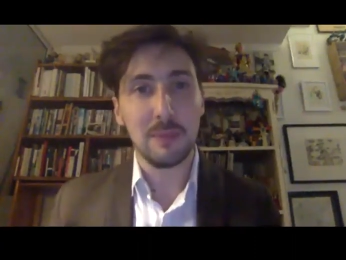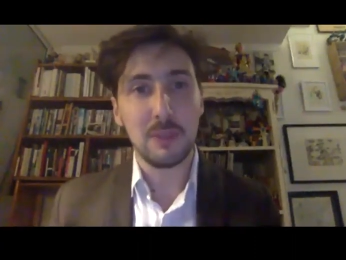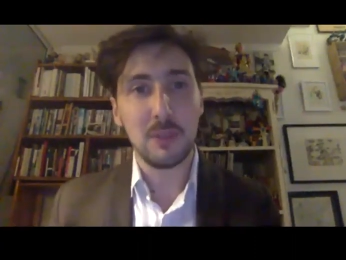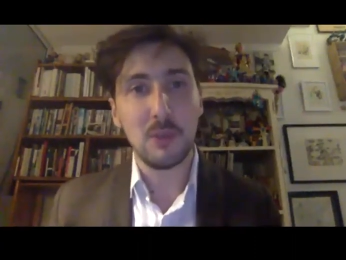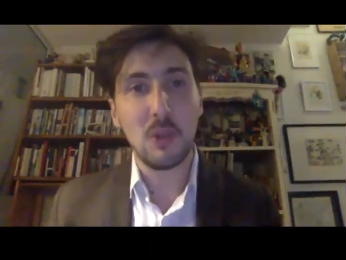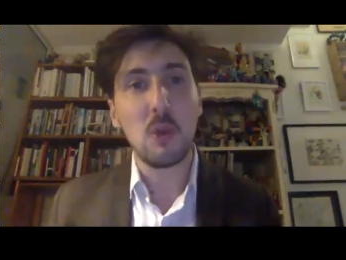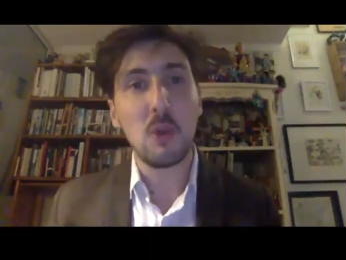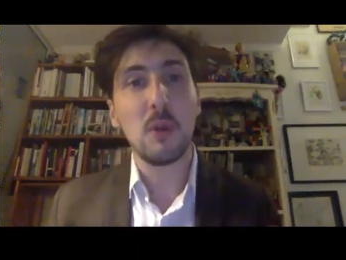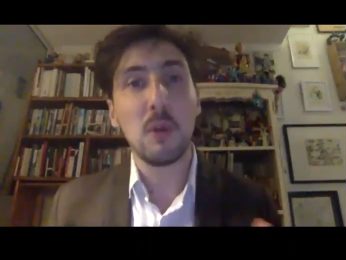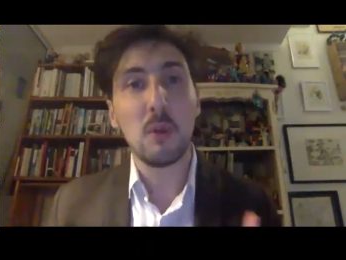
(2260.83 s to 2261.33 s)
You
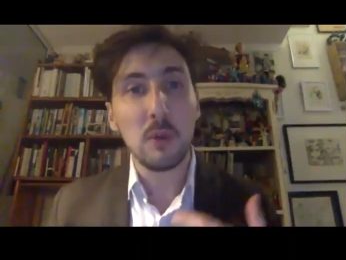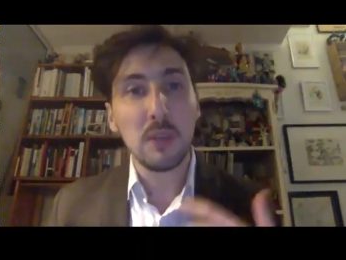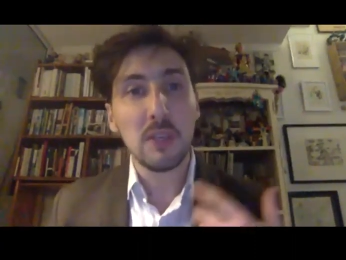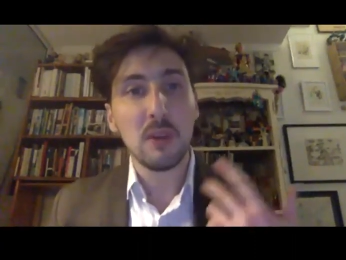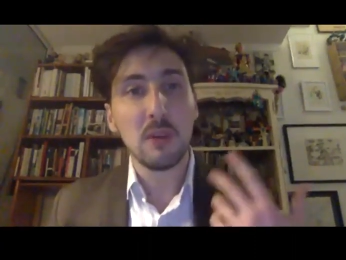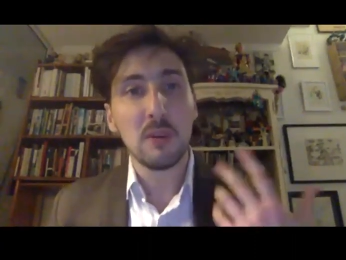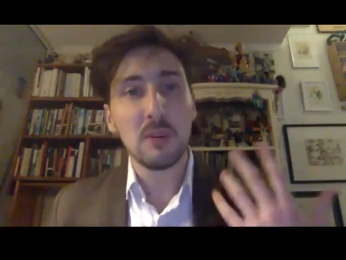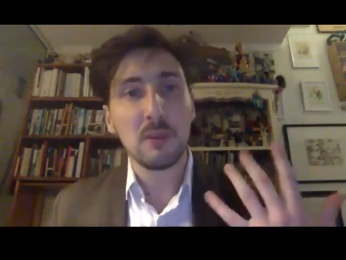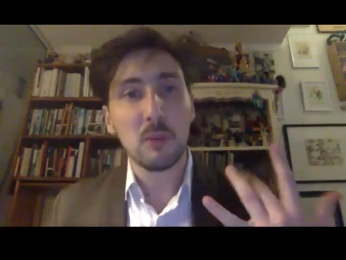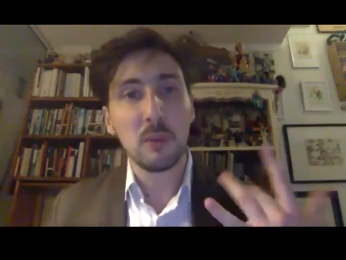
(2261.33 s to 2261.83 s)
know, we, we
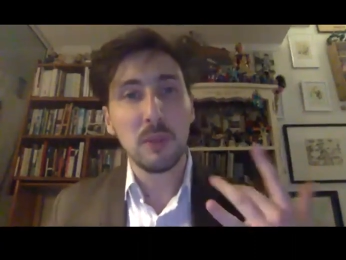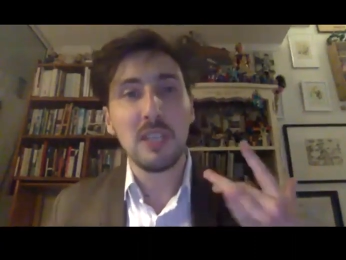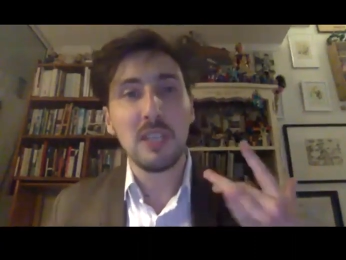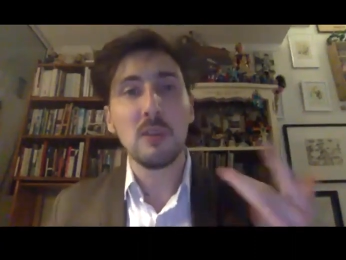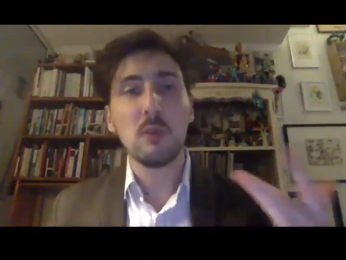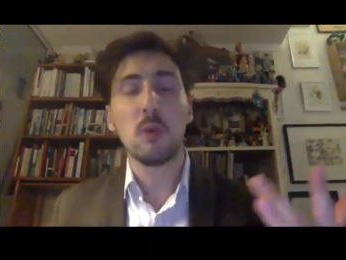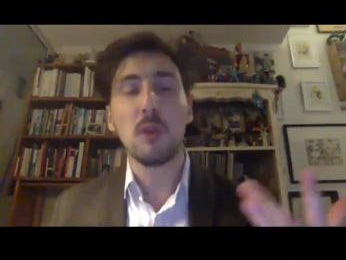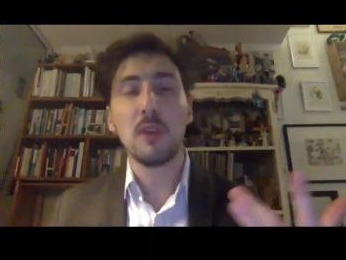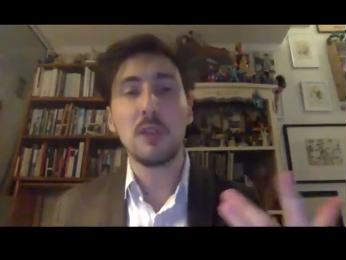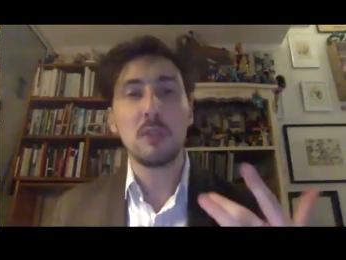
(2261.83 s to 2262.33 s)
don't, we
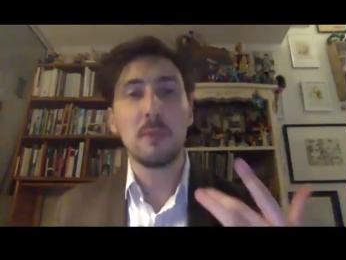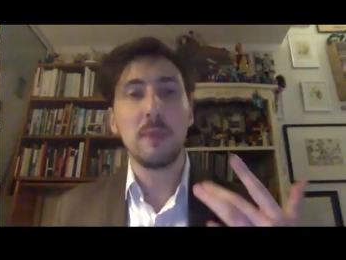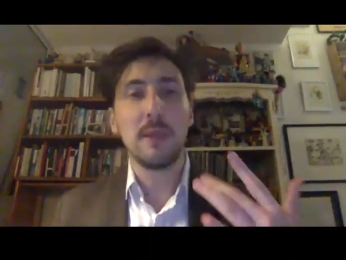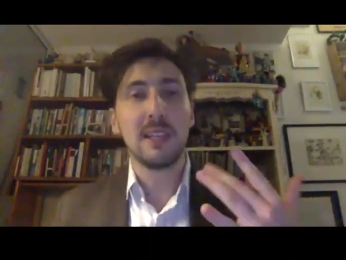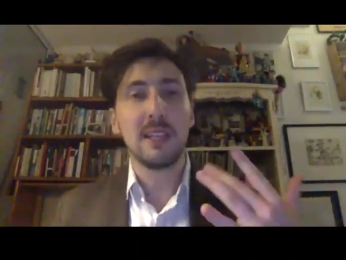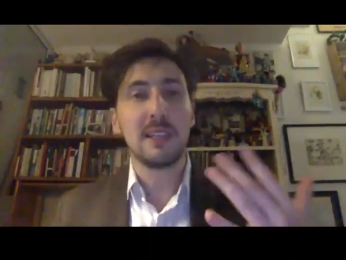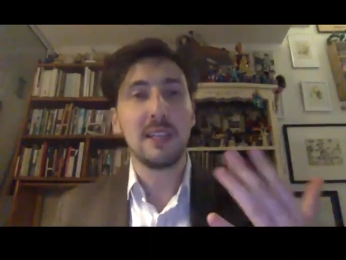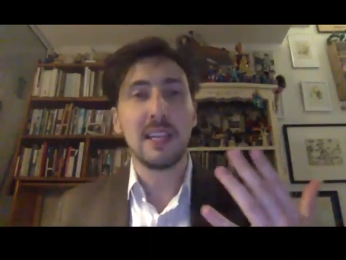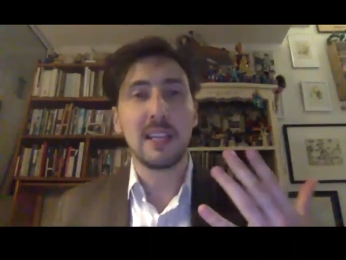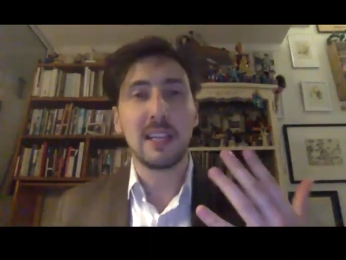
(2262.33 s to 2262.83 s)
didn't want to
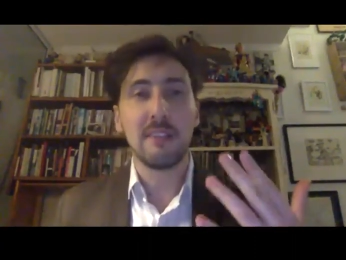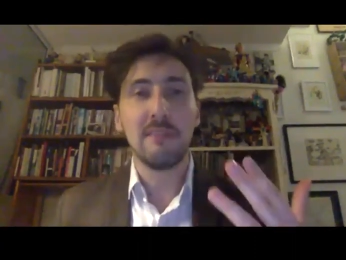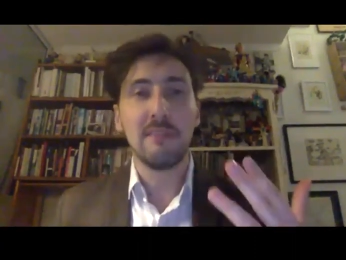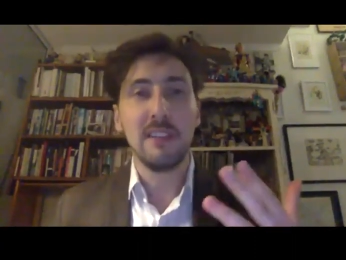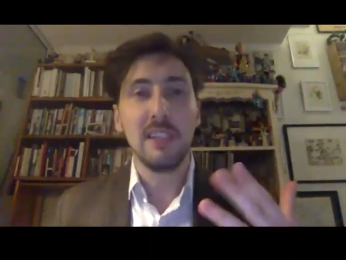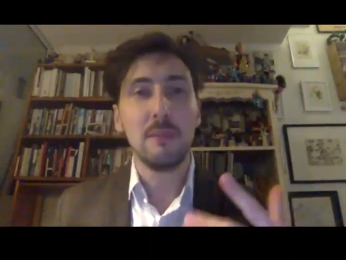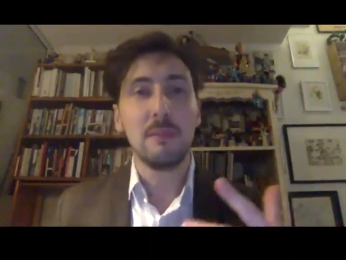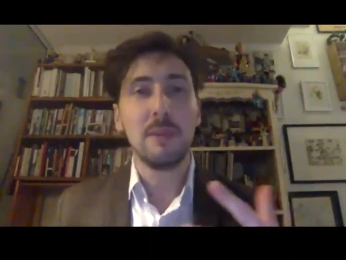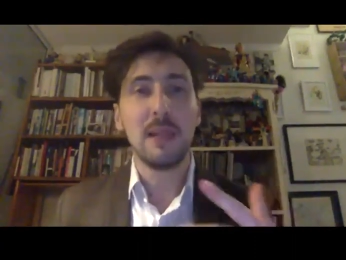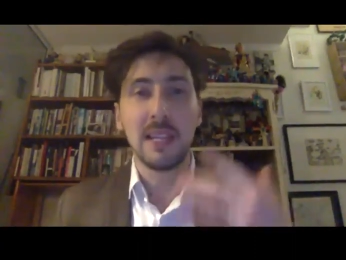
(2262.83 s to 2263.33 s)
make like a
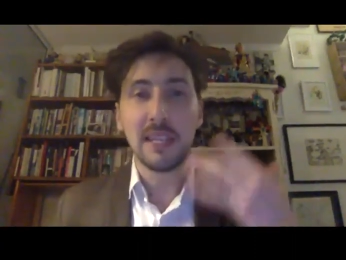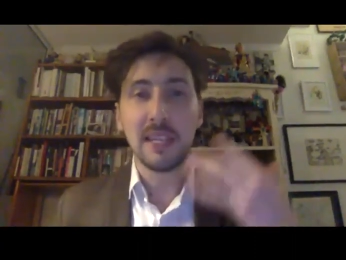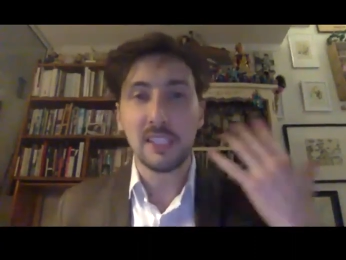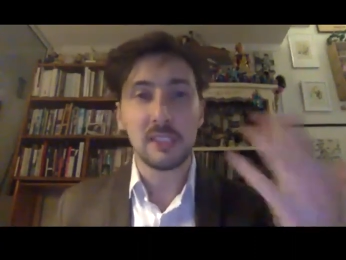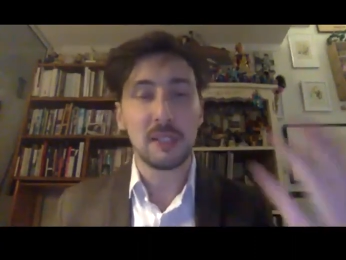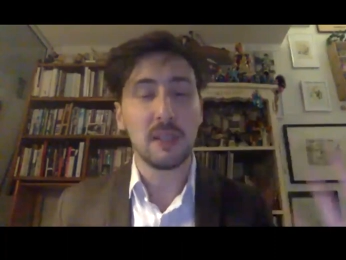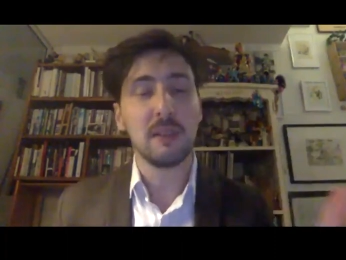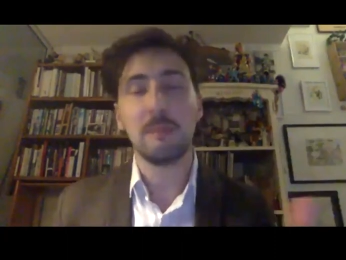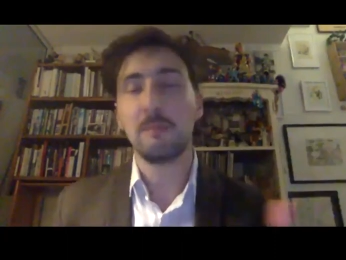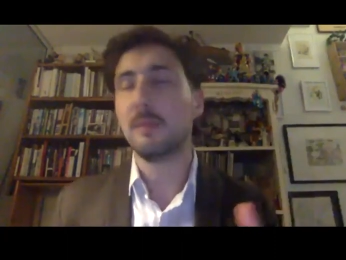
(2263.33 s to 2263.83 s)
film like his,
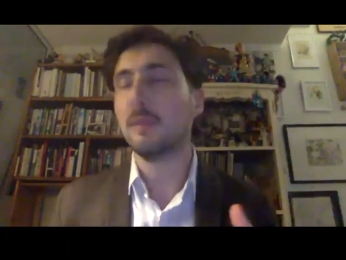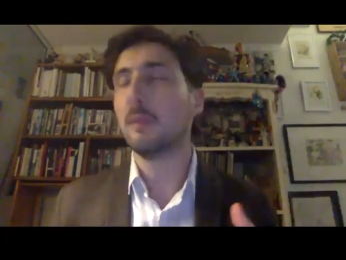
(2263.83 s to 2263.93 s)
uh,